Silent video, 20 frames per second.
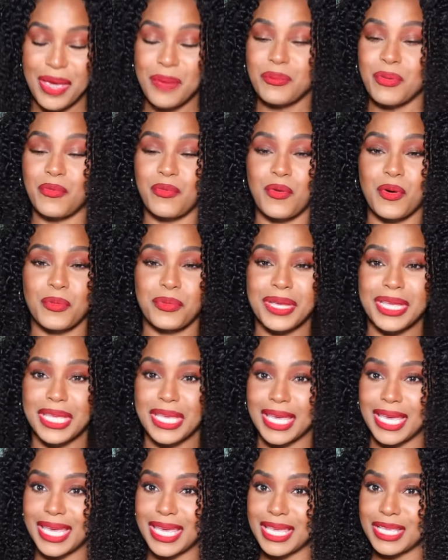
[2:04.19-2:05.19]
Before we
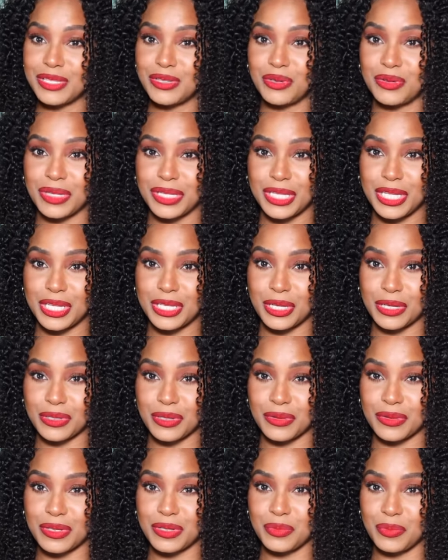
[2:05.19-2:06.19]
get into the details
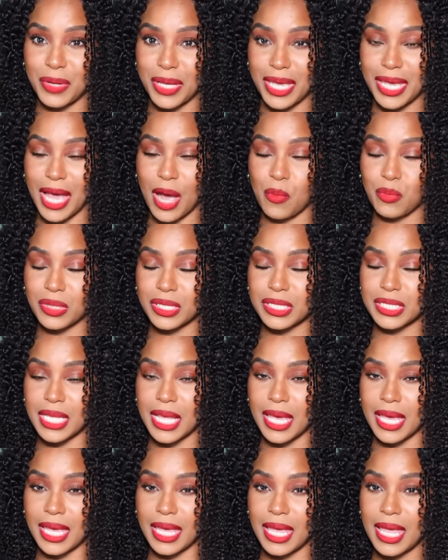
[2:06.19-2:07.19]
on this wig, I want to
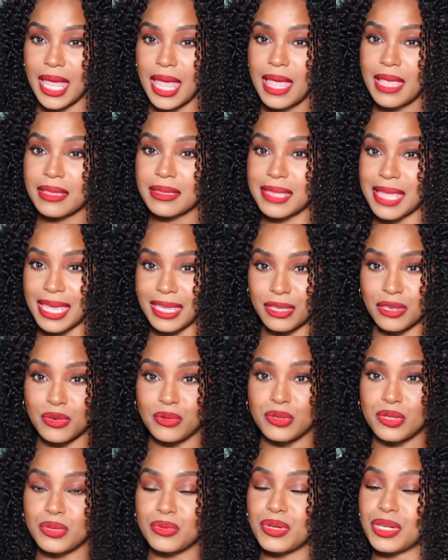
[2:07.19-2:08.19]
say thank
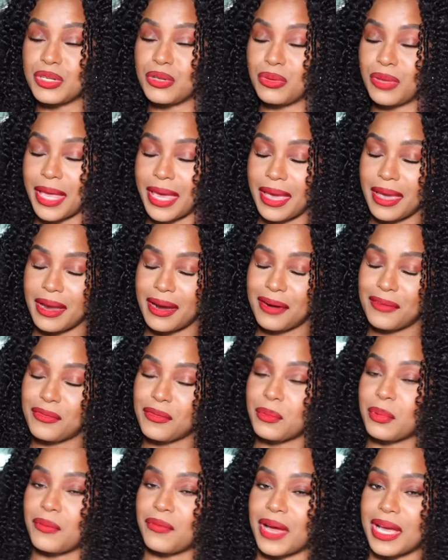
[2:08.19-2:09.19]
you to Nadula Hair
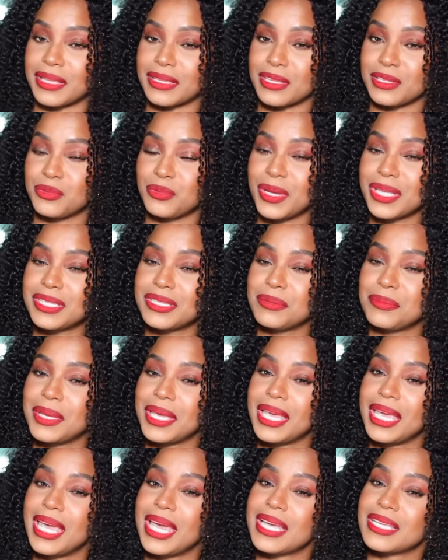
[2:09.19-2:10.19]
for providing this wig to
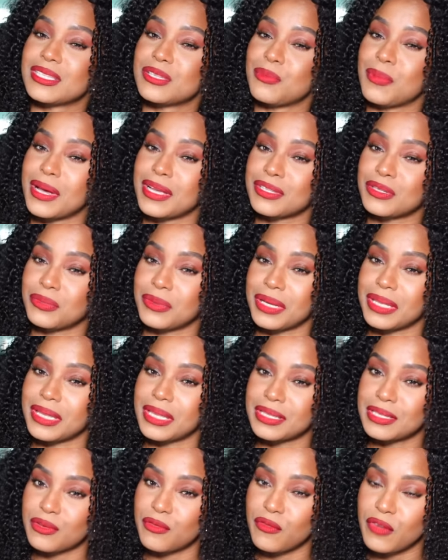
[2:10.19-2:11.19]
me and sponsoring
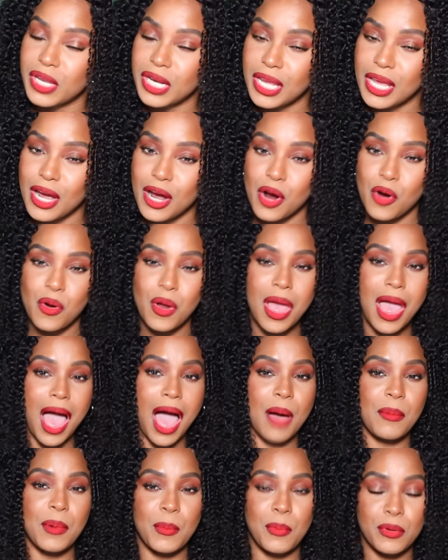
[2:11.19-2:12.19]
this video.
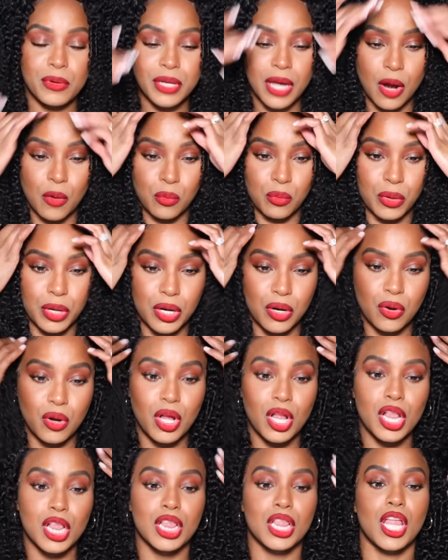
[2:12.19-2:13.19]
I'm gonna pull y'all real
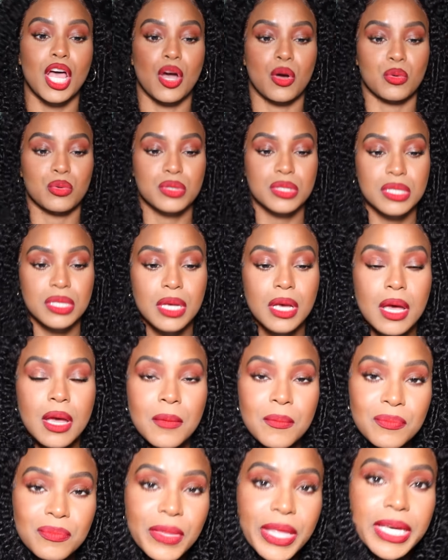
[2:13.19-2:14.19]
close.
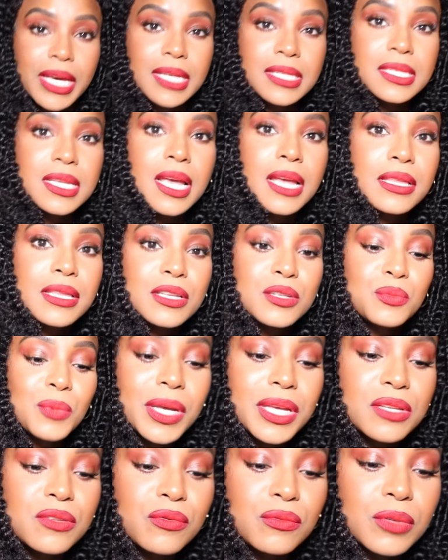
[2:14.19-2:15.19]
Like I said, this
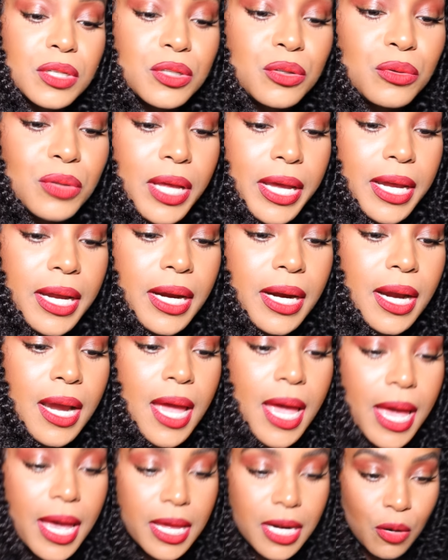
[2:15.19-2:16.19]
wig is from Nadula
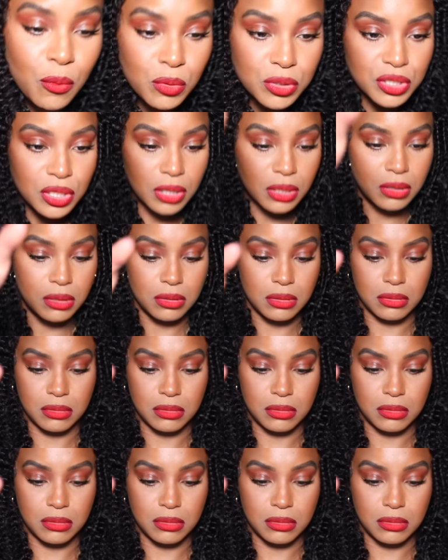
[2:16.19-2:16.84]
Hair, and I want y'all